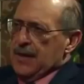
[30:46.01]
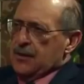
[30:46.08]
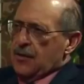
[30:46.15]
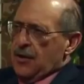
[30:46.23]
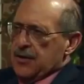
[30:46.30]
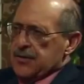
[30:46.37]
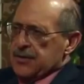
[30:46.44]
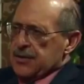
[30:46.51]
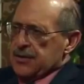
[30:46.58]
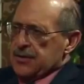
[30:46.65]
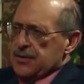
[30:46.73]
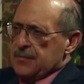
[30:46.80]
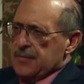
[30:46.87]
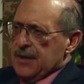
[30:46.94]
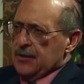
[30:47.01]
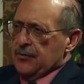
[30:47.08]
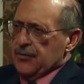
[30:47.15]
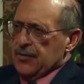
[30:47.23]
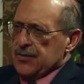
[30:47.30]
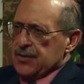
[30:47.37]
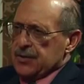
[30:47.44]
cause is the medical
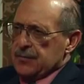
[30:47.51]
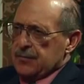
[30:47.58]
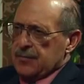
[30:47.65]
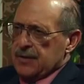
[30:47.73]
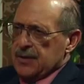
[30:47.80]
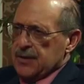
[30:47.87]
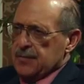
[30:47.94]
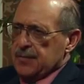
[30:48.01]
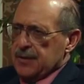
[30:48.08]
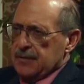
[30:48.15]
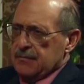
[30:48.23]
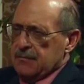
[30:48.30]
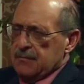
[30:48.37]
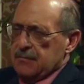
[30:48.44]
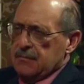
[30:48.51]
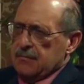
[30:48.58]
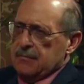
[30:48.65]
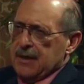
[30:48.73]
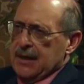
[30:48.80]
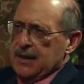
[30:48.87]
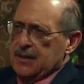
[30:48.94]
system has been
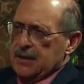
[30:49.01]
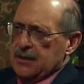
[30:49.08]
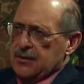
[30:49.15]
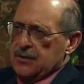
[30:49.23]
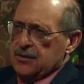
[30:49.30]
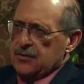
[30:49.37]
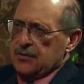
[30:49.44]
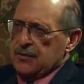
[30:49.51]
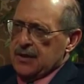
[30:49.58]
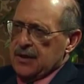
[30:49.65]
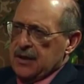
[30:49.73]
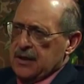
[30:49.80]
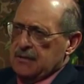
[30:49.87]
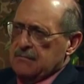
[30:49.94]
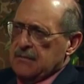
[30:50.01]
made into a